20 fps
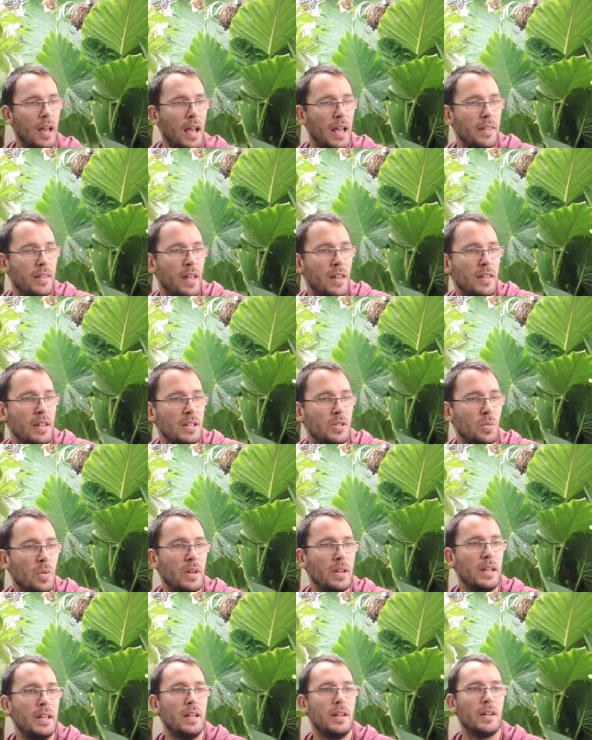And then this
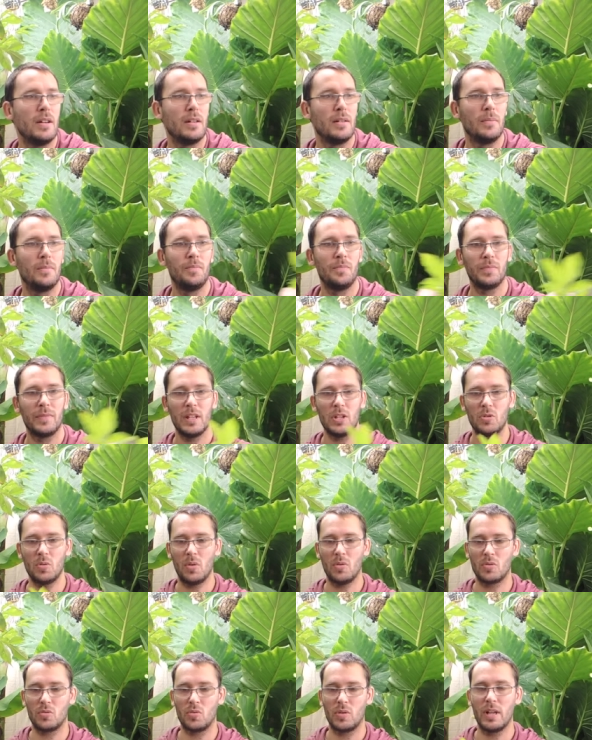one here, this
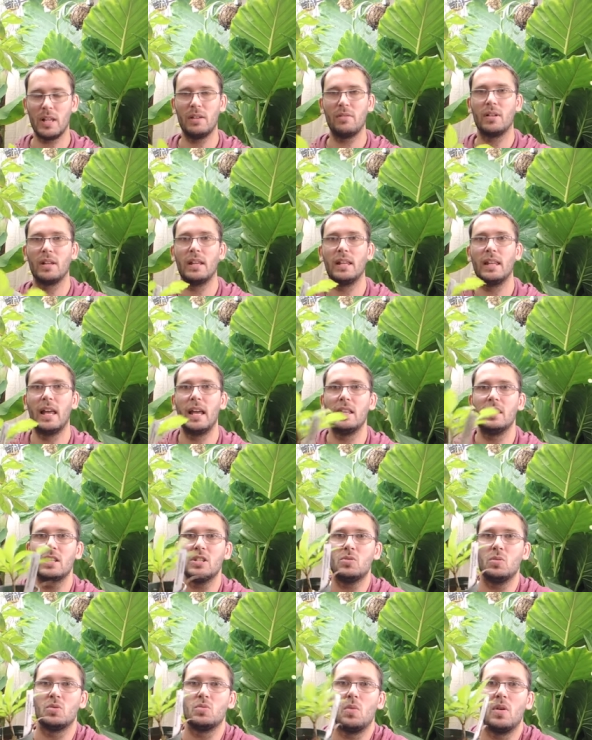one was really, really late.
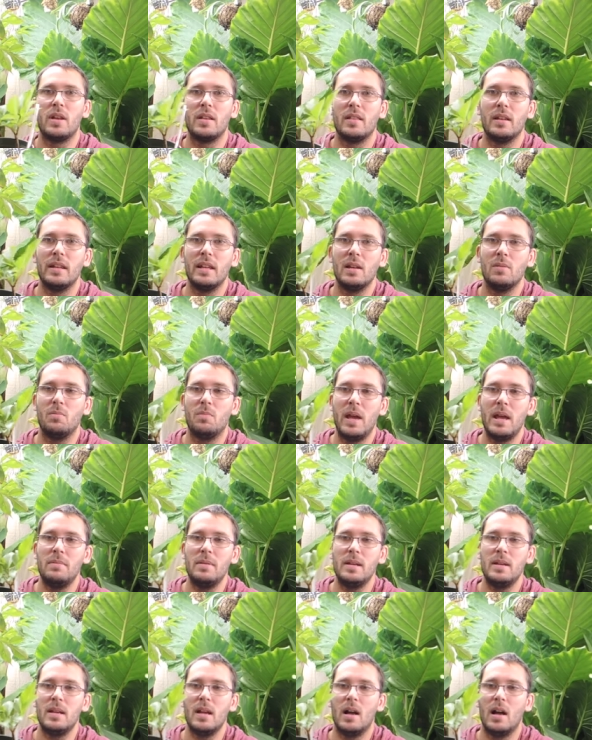This was one of the little
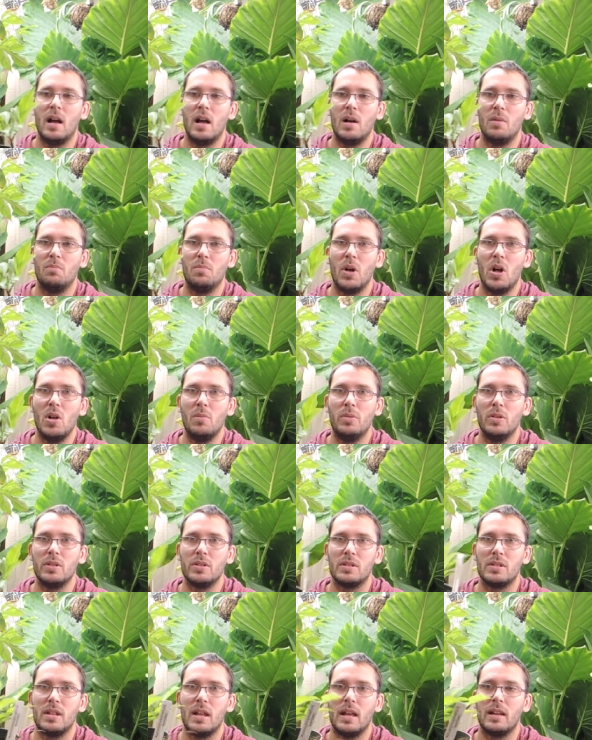baby uh,
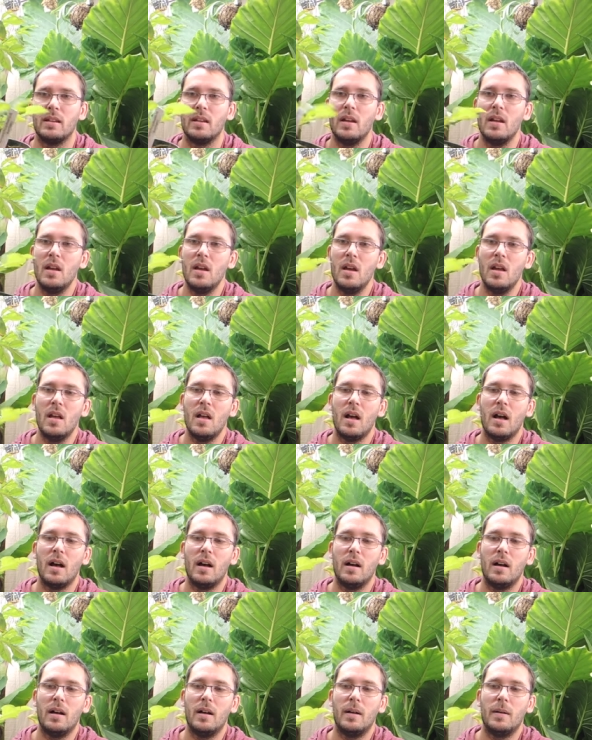bulbils that
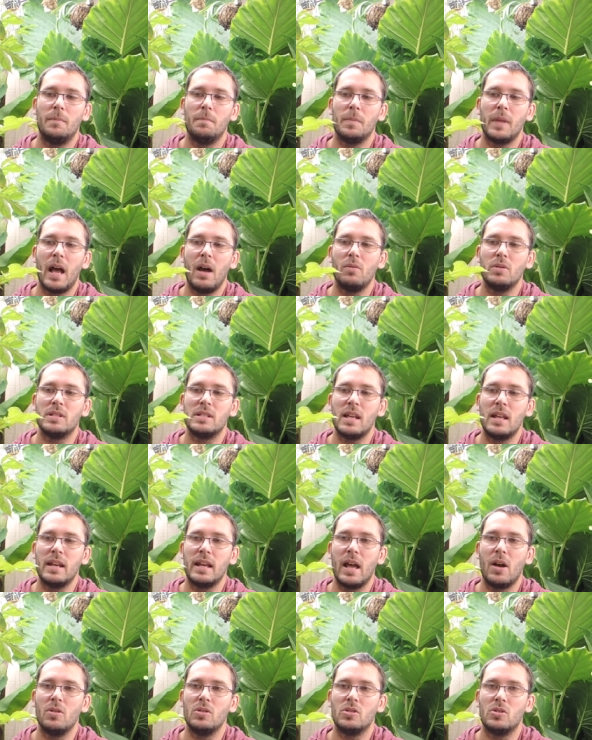um, I was
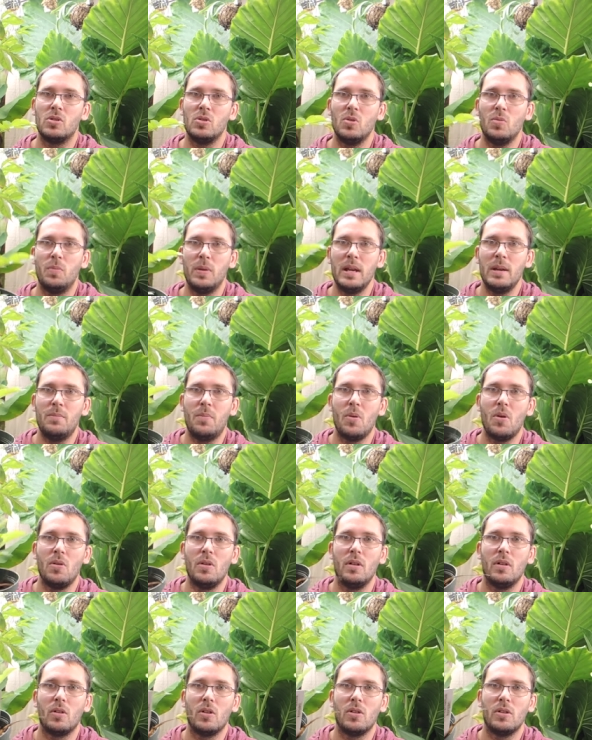sending out to
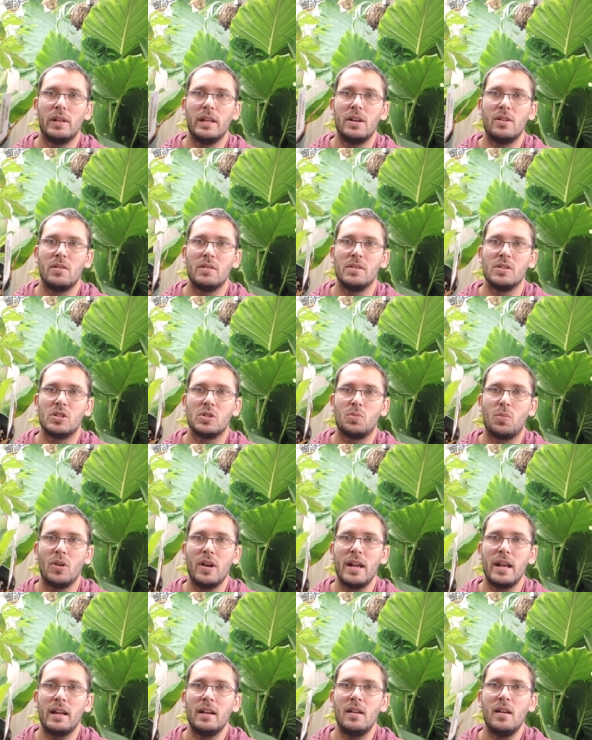people earlier in the
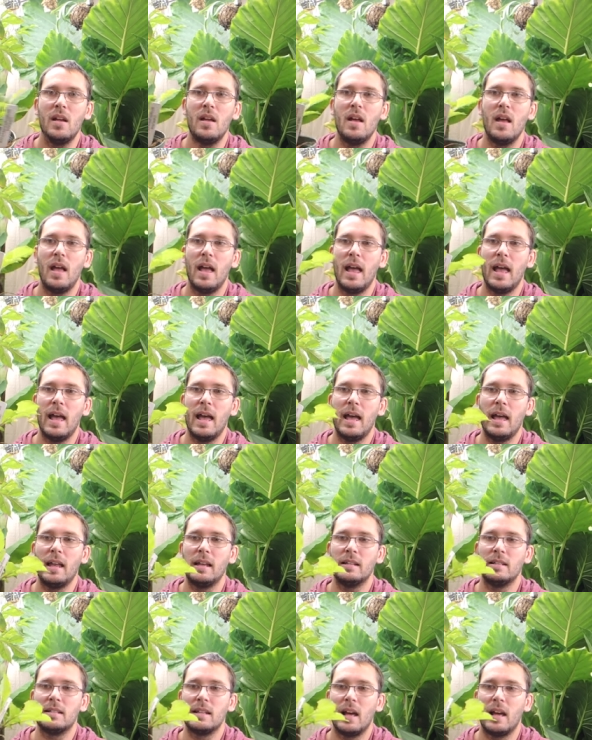spring,
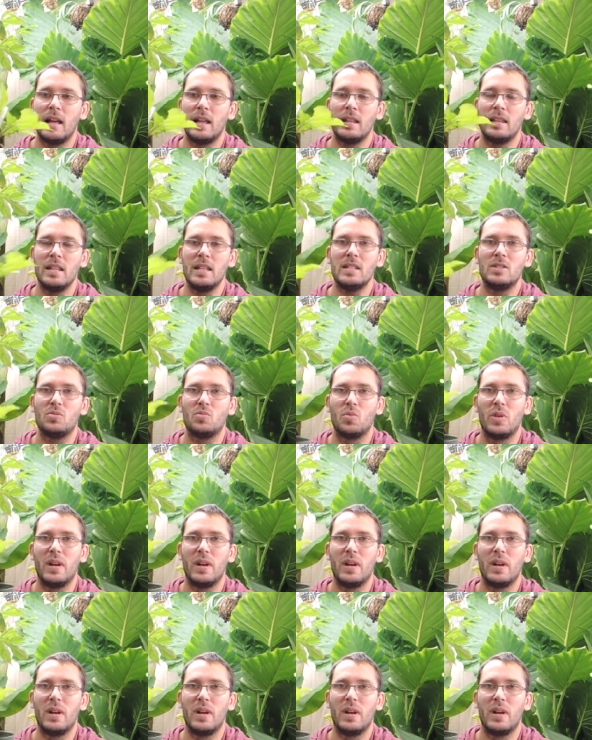and uh, this